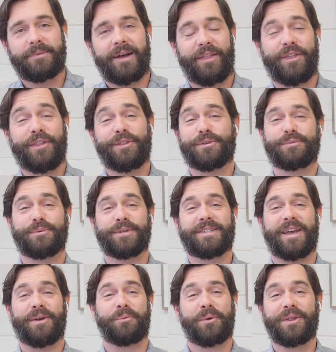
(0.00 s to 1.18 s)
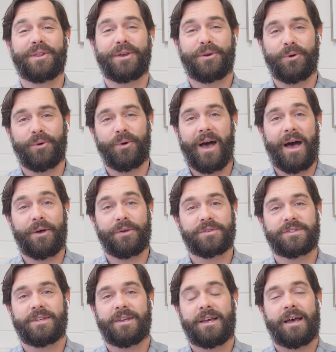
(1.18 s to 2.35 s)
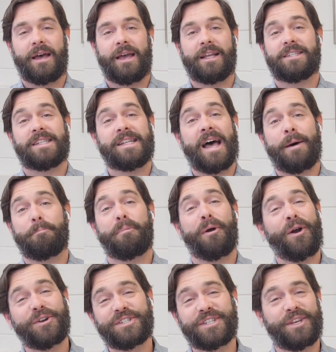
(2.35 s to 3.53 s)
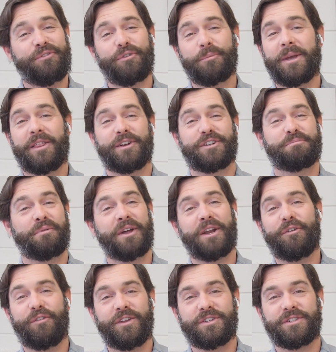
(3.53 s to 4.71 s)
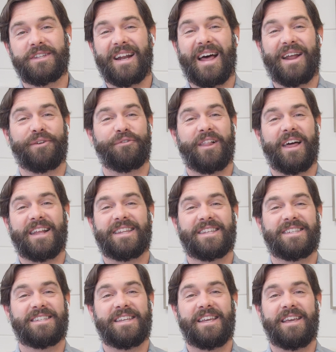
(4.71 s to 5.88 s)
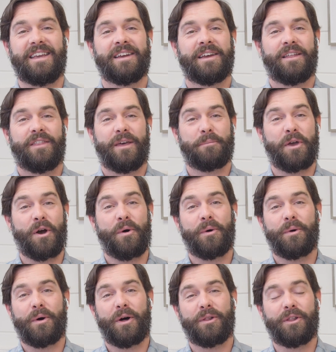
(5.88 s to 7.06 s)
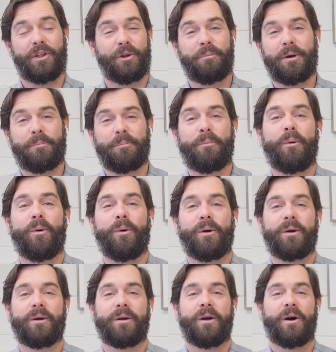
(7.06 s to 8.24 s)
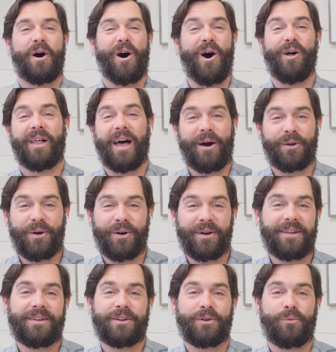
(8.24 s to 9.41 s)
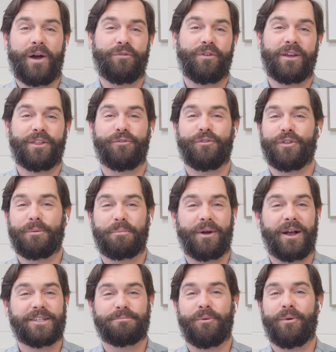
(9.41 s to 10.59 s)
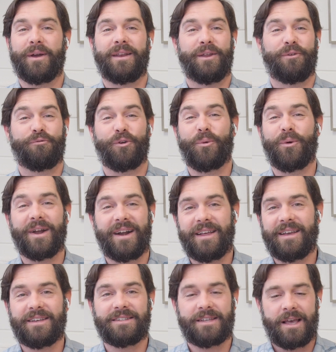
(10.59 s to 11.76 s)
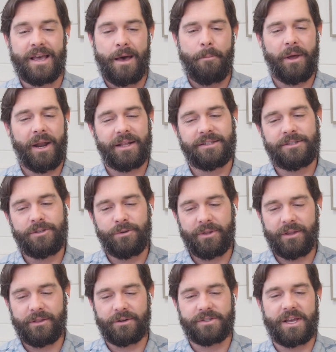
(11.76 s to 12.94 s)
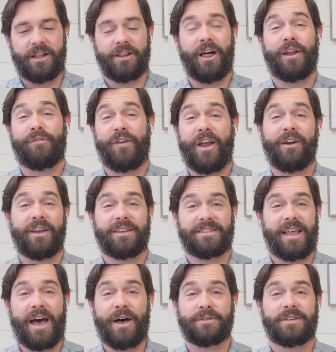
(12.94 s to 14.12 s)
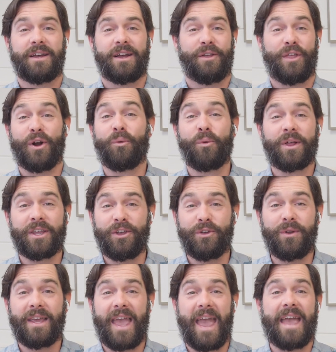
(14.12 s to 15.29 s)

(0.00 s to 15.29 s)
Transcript: I think this was a really cool house. It's not personally for me. There's plenty of features that I'd have liked to see them go a little bit more all out on, quite frankly, for the price point and for what it is. But I do think there's a lot of areas in the house that are really unique